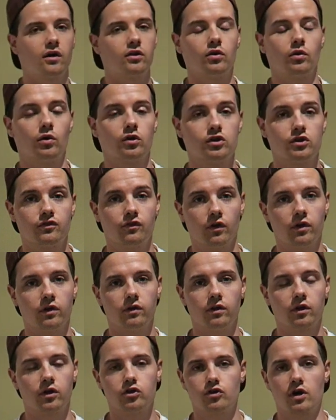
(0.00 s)
I don't know, I just
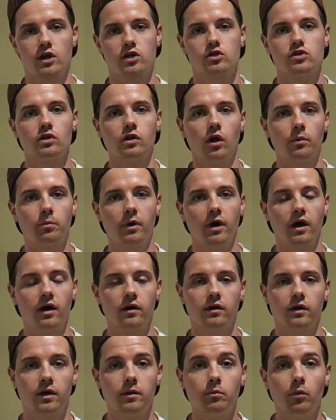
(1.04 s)
find the contractions a lot
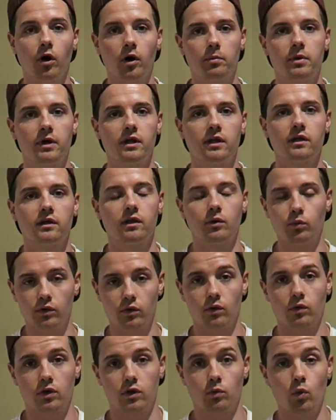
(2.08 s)
better in my opinion.
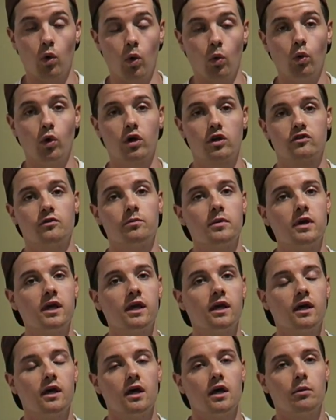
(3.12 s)
What works for
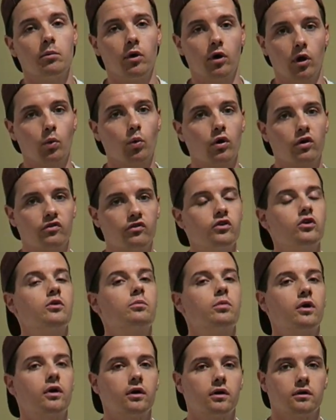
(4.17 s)
me might not work for
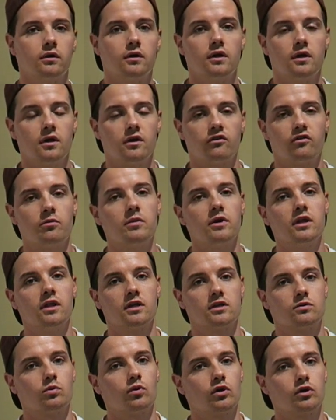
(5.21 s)
you, but for me
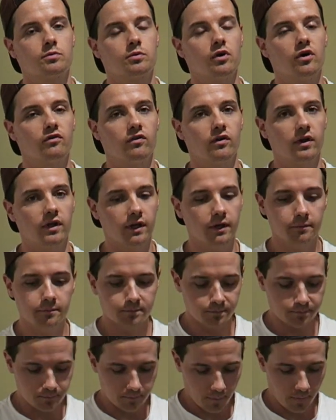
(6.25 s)
this works perfectly.
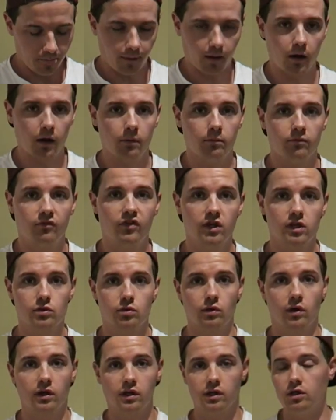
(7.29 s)
For this
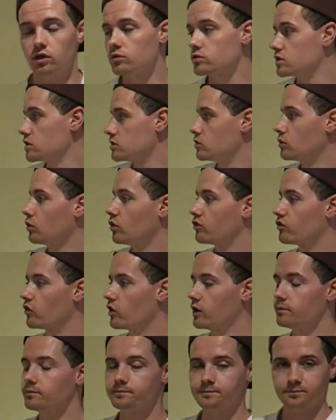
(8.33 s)
one I'm going to use this door
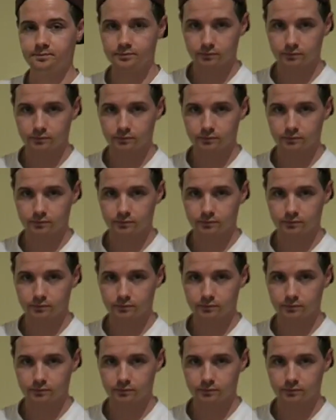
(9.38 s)
frame.